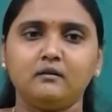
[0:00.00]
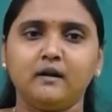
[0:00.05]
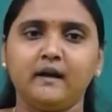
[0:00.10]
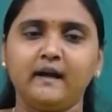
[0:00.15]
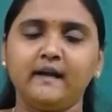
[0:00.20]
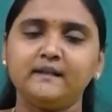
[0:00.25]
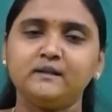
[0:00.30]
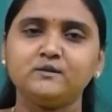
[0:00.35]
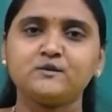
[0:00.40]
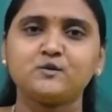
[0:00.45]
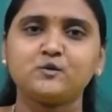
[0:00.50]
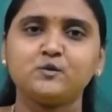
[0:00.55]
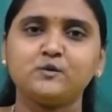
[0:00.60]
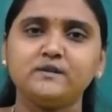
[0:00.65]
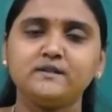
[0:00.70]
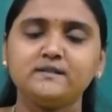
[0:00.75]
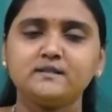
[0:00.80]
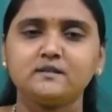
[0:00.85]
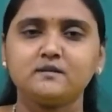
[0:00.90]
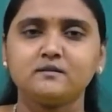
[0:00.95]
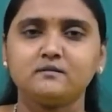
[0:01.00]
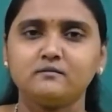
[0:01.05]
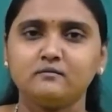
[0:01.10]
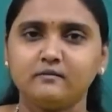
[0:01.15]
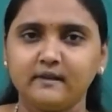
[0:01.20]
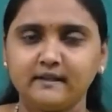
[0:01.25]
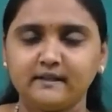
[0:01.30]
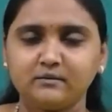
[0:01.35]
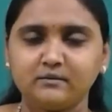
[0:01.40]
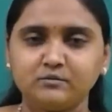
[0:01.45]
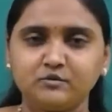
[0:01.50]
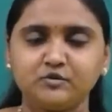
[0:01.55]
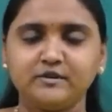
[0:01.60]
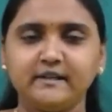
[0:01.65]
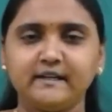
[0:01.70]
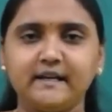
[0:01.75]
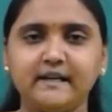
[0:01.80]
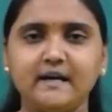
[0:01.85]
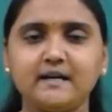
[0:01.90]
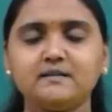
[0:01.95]
Hello students, welcome to the
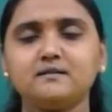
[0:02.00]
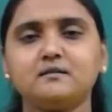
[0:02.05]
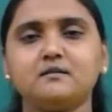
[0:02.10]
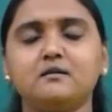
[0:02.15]
class.